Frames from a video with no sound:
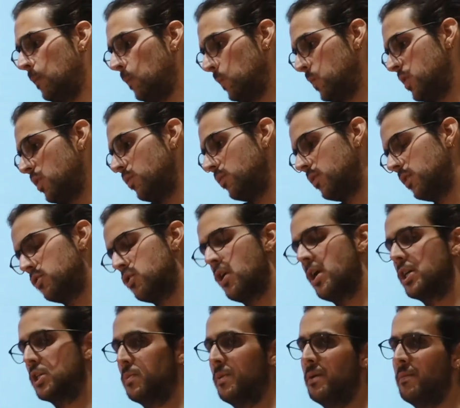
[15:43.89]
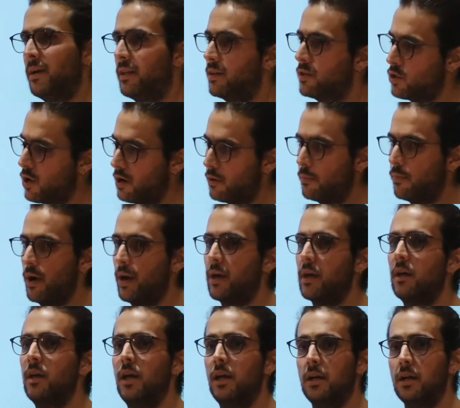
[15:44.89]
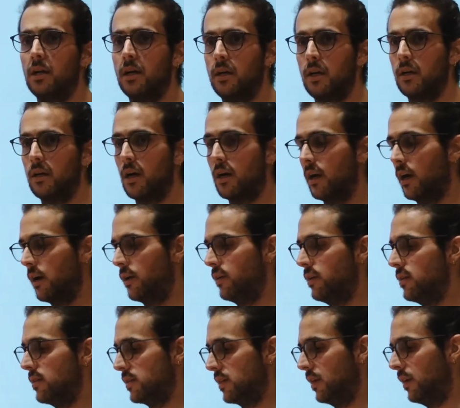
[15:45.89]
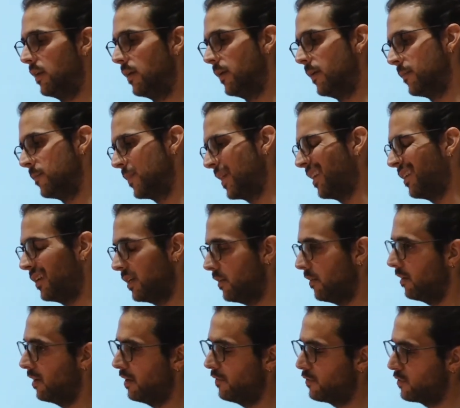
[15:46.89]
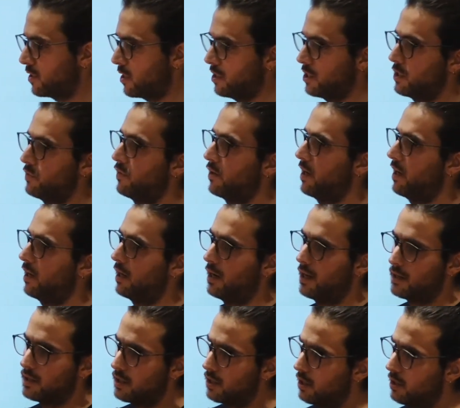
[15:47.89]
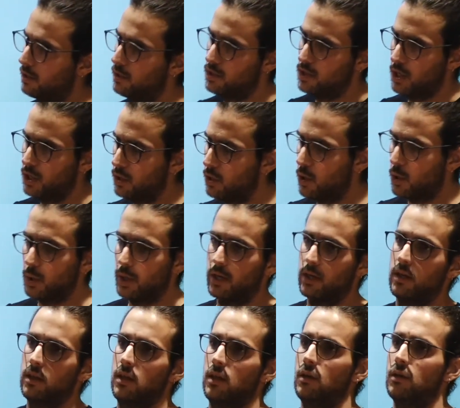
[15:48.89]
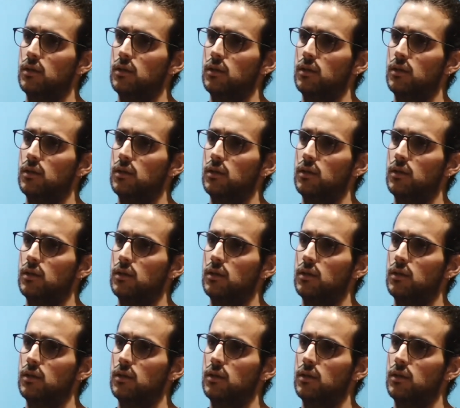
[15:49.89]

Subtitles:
So try to experiment it, try to break it, and learn a lot of how to use it. And leave changes for later. Like don't code anything.